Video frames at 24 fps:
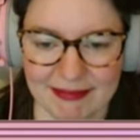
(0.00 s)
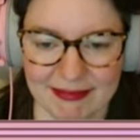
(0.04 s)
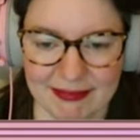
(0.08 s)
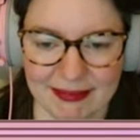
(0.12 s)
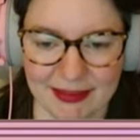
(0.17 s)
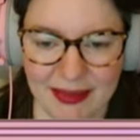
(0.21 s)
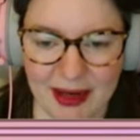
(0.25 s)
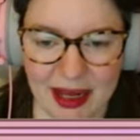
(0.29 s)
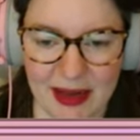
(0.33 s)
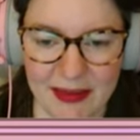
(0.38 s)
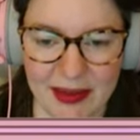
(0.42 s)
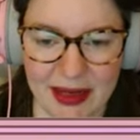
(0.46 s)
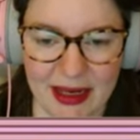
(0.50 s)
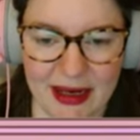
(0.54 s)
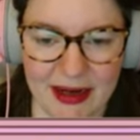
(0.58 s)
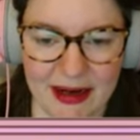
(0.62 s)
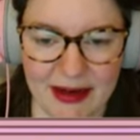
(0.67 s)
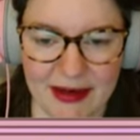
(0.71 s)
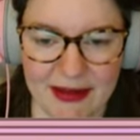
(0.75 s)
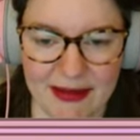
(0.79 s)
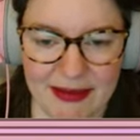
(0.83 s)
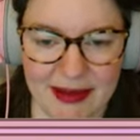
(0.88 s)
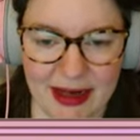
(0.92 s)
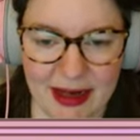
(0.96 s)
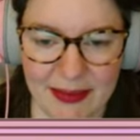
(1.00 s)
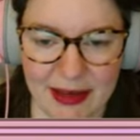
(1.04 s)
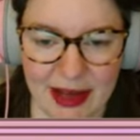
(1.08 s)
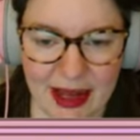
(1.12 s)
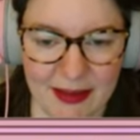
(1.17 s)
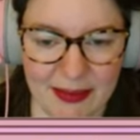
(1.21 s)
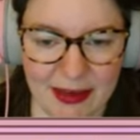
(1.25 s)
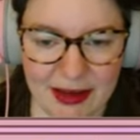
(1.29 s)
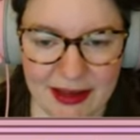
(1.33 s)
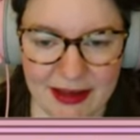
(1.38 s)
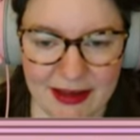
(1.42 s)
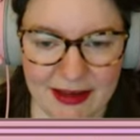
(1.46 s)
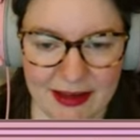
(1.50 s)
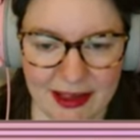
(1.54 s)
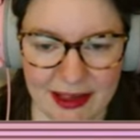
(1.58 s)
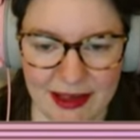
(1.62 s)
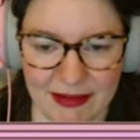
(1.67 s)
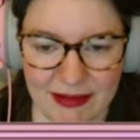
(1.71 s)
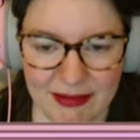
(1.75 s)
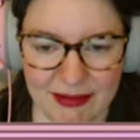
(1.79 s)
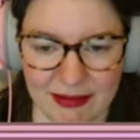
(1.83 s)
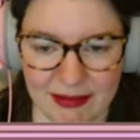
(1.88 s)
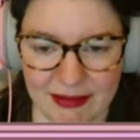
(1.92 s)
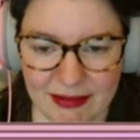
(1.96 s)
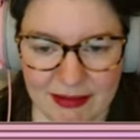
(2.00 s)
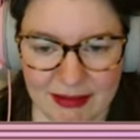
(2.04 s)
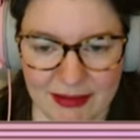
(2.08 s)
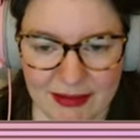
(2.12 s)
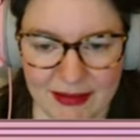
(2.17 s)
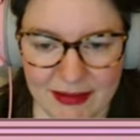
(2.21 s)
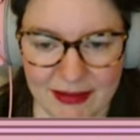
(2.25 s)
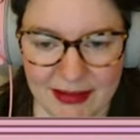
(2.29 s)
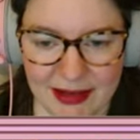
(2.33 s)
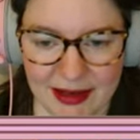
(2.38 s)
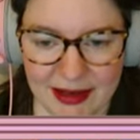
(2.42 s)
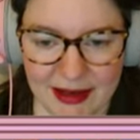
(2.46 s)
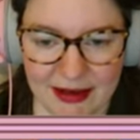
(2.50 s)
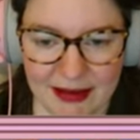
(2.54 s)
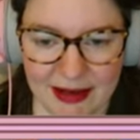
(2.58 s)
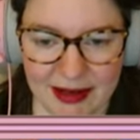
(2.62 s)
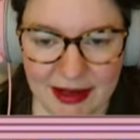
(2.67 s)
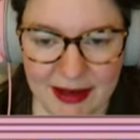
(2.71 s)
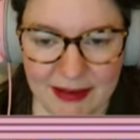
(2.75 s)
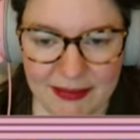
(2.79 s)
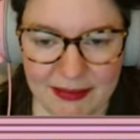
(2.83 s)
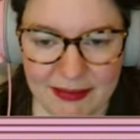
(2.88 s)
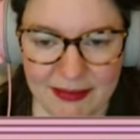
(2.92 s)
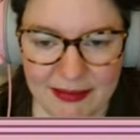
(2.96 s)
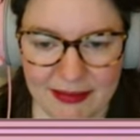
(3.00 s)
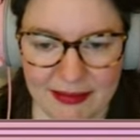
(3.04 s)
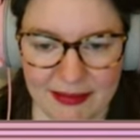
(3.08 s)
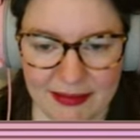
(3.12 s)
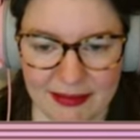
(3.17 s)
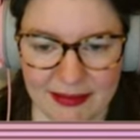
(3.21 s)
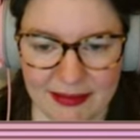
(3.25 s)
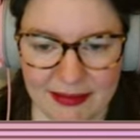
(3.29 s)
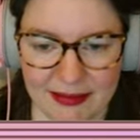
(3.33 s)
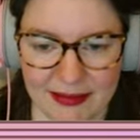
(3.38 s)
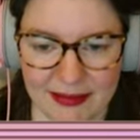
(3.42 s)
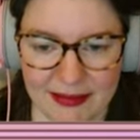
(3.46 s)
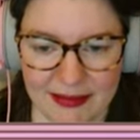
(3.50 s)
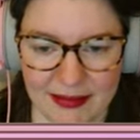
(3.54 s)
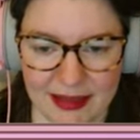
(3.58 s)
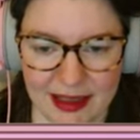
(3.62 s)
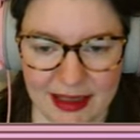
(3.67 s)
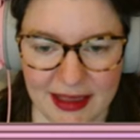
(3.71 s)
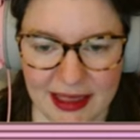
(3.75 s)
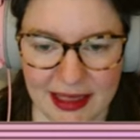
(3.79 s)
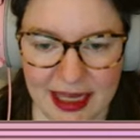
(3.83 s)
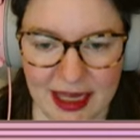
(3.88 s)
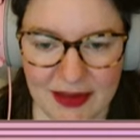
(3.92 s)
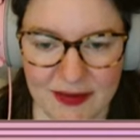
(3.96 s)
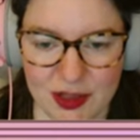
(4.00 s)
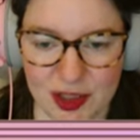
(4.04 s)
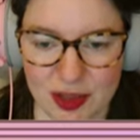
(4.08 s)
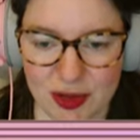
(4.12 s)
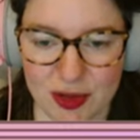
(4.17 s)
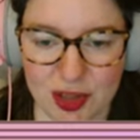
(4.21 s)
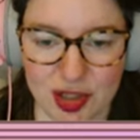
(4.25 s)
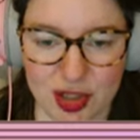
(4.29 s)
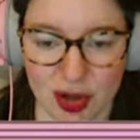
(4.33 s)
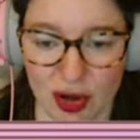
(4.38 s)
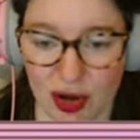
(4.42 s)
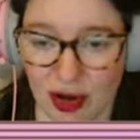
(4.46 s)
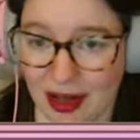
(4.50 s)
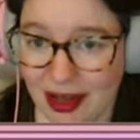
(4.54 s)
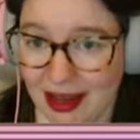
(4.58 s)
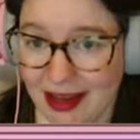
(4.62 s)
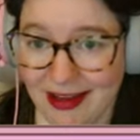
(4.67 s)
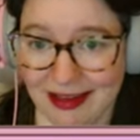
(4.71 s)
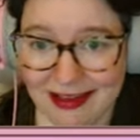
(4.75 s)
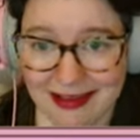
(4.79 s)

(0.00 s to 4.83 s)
But I mean, I'm happy that you that it gives you joy.